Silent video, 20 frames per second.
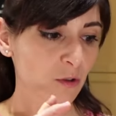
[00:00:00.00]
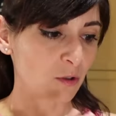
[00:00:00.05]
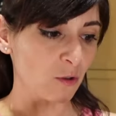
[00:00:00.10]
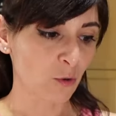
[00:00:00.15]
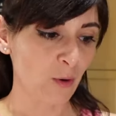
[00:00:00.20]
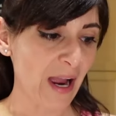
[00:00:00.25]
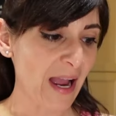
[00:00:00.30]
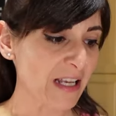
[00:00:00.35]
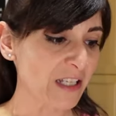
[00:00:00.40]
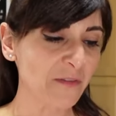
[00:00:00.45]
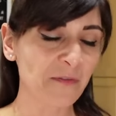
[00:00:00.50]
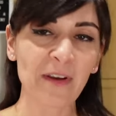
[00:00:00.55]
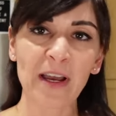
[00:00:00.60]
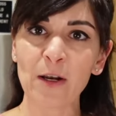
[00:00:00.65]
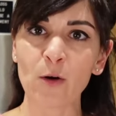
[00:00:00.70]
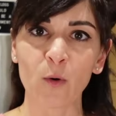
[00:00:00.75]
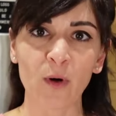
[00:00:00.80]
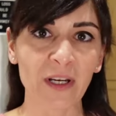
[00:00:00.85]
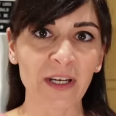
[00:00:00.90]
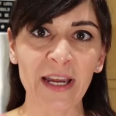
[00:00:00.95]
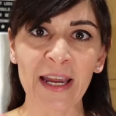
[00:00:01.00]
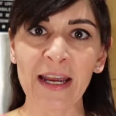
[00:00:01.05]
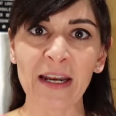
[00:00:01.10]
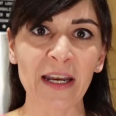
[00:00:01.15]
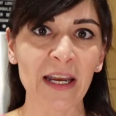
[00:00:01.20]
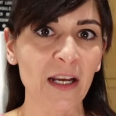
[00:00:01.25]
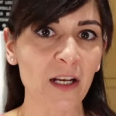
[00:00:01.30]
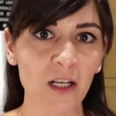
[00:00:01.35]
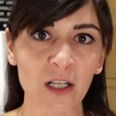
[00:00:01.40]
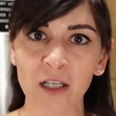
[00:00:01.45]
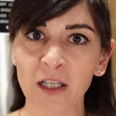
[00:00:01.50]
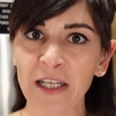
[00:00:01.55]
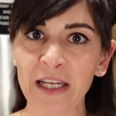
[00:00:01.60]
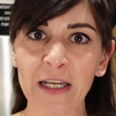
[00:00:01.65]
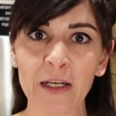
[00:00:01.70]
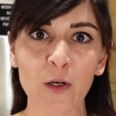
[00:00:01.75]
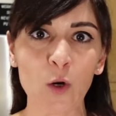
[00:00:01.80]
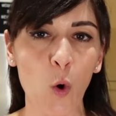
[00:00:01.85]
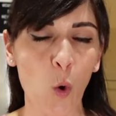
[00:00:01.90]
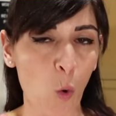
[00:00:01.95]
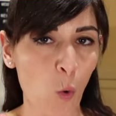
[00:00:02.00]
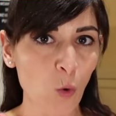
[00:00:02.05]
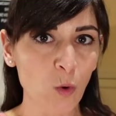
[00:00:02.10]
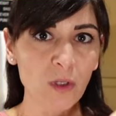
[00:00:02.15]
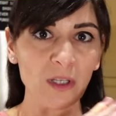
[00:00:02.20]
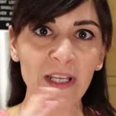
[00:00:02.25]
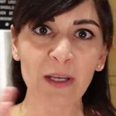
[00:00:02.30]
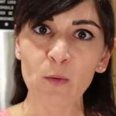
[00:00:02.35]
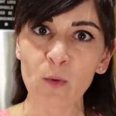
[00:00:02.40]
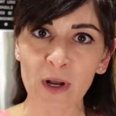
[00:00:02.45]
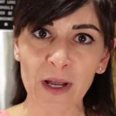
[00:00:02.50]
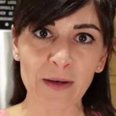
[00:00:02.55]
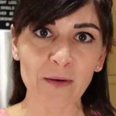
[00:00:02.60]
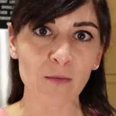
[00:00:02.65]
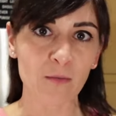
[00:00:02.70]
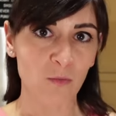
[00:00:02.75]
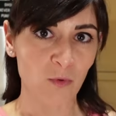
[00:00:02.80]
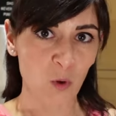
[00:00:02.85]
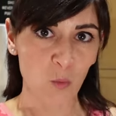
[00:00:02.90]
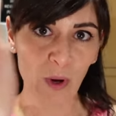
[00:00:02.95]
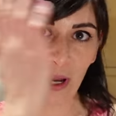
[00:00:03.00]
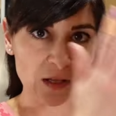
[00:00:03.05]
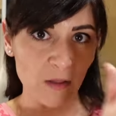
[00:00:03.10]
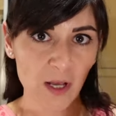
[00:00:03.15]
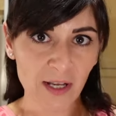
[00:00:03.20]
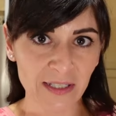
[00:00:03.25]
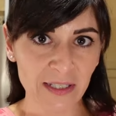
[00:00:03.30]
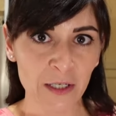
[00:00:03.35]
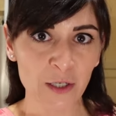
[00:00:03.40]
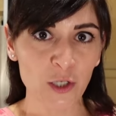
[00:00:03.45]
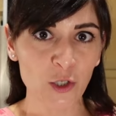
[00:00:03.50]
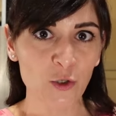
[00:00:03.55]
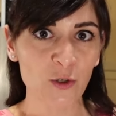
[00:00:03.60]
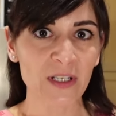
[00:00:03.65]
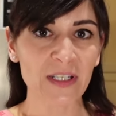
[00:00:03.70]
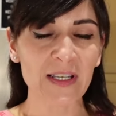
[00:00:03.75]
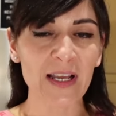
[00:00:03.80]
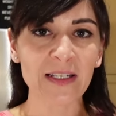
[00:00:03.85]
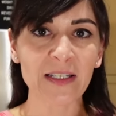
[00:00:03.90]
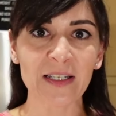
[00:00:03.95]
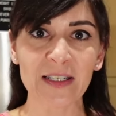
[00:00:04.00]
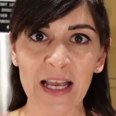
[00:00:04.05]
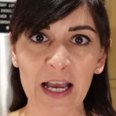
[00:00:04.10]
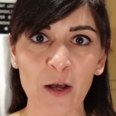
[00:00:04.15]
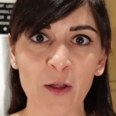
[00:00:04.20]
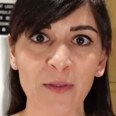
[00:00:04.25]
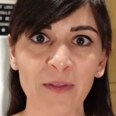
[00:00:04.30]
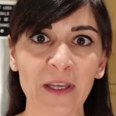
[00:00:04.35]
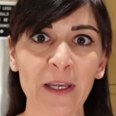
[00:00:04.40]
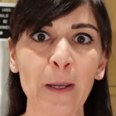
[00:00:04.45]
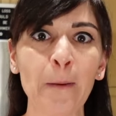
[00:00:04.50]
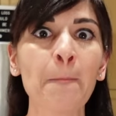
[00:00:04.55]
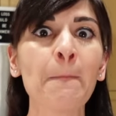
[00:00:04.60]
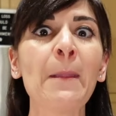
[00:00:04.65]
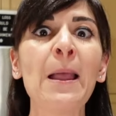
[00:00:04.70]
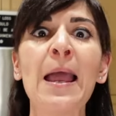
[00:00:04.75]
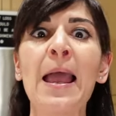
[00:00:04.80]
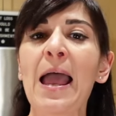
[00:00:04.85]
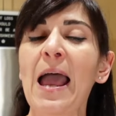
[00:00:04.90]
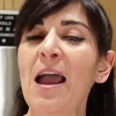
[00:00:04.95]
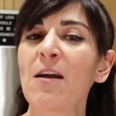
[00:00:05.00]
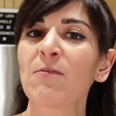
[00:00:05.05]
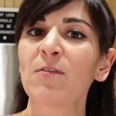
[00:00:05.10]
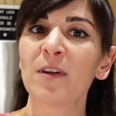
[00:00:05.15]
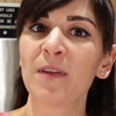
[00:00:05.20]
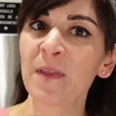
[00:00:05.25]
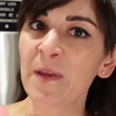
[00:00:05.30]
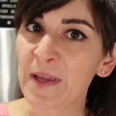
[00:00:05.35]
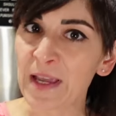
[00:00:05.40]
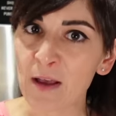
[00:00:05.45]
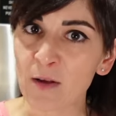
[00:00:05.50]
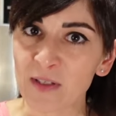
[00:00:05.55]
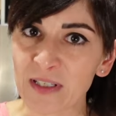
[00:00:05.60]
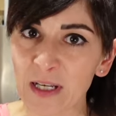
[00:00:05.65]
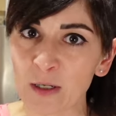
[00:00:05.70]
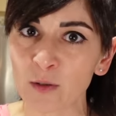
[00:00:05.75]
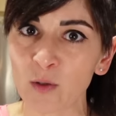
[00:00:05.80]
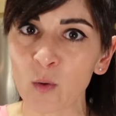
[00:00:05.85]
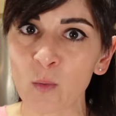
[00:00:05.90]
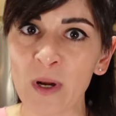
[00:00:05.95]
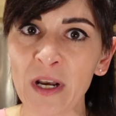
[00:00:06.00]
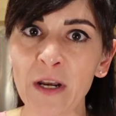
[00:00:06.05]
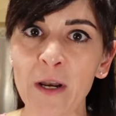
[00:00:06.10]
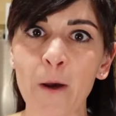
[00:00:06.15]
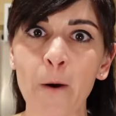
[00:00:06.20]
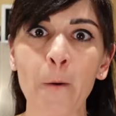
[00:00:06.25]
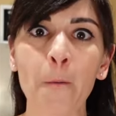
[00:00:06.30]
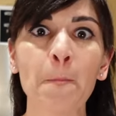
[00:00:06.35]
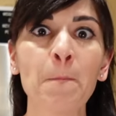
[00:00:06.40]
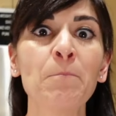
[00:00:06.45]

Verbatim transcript: Grass fed, organic, clean, only what the weight loss industry says is healthy, everything else out the window.